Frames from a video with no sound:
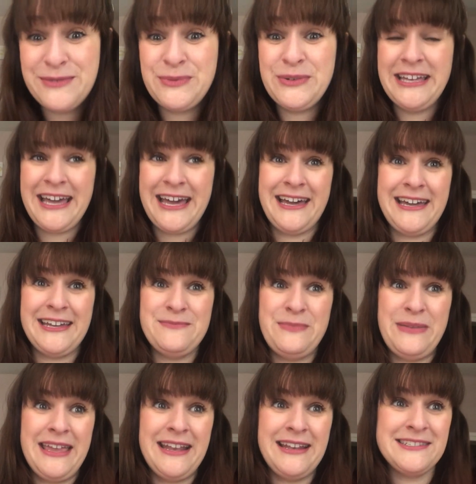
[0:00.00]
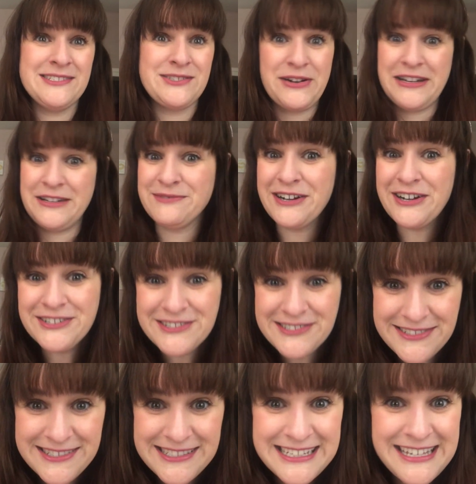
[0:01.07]
We had been starting
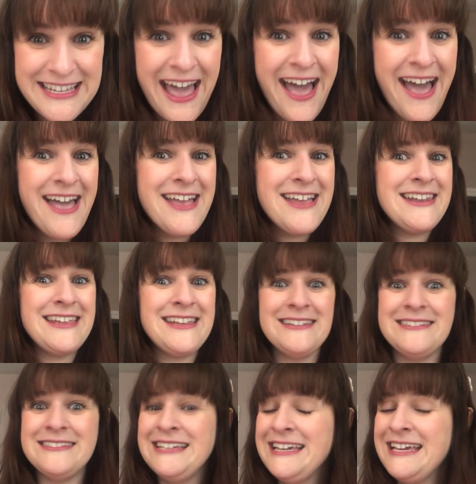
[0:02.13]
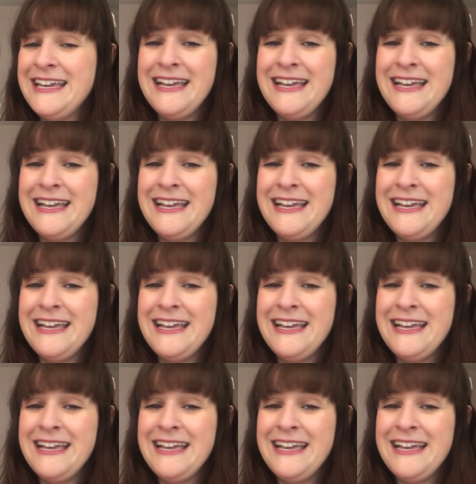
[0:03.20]
rehearsals again and